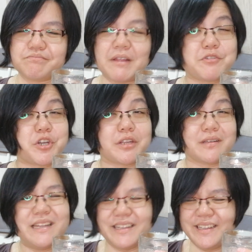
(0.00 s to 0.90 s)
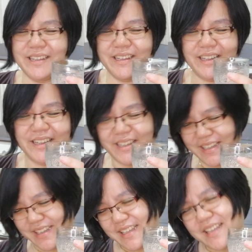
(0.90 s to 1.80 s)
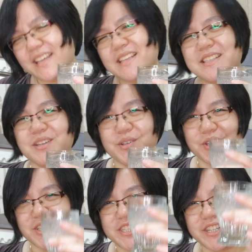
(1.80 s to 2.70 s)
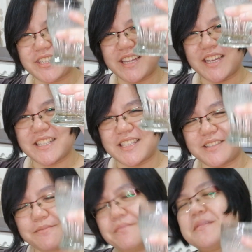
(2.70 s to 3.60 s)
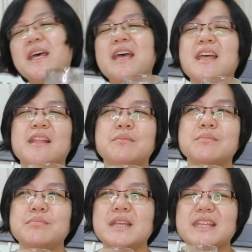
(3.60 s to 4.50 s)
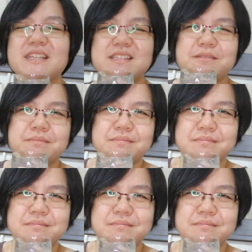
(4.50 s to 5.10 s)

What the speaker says: have a drink. So, cheers, guys, and take it easy.